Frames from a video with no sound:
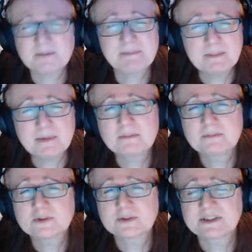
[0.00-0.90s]
people,
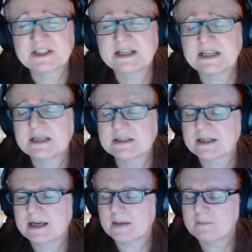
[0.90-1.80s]
some attendees
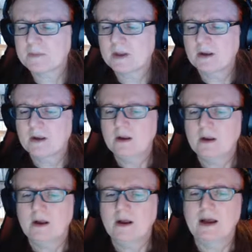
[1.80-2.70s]
there.
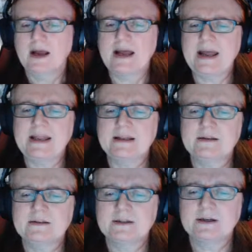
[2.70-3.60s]

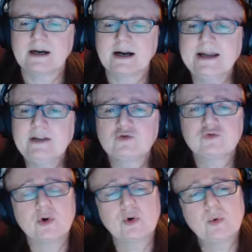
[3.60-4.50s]
And I
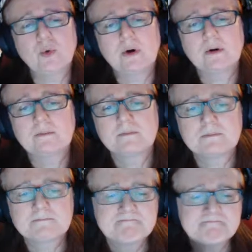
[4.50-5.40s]
drew
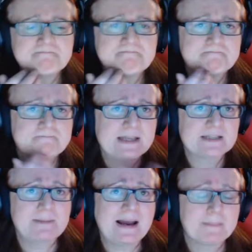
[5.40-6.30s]

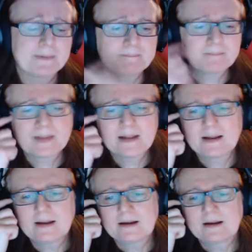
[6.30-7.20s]
this map.
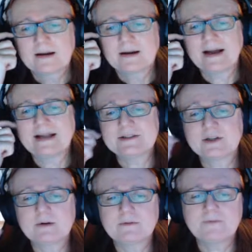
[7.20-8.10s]
And
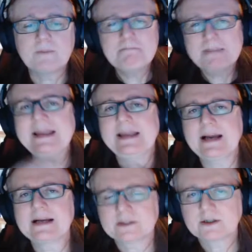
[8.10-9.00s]
so for me,
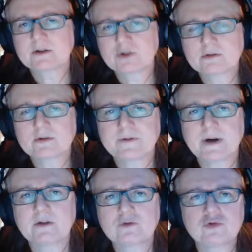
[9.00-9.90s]
as a
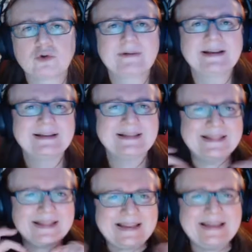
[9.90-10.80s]
cartographer, drawing
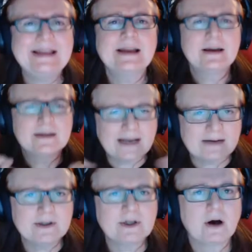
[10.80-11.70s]
the
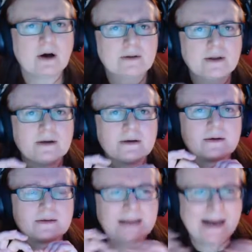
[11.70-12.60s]
GabbyCon
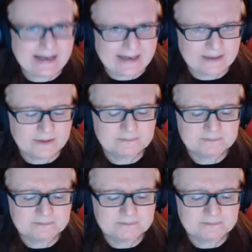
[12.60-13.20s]
guide,